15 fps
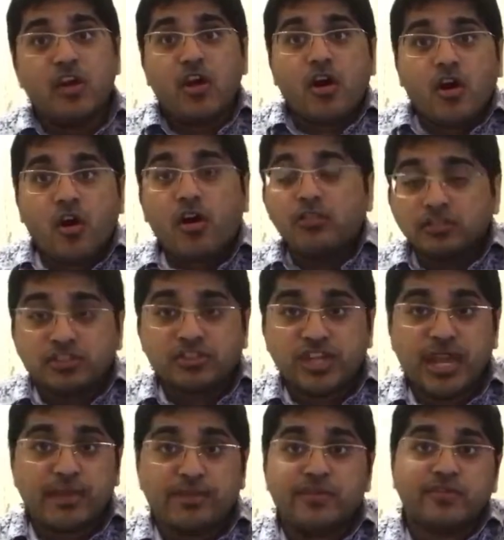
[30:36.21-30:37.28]
all the
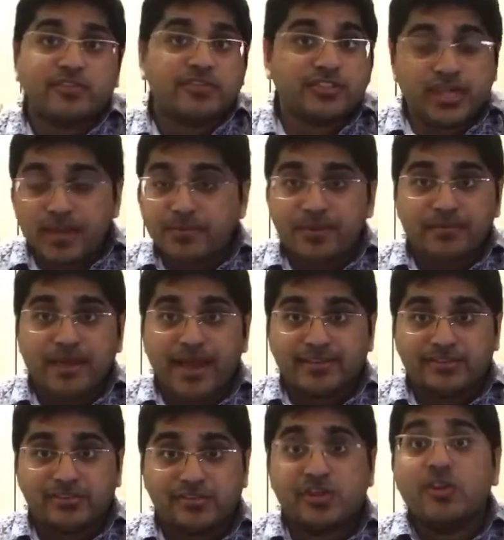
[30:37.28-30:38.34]
champion versus champion
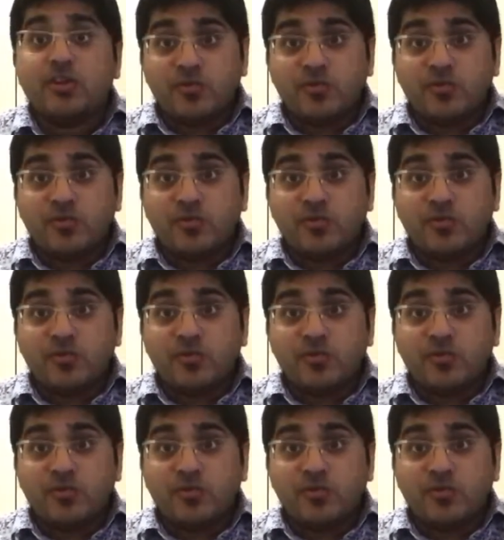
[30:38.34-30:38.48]
matches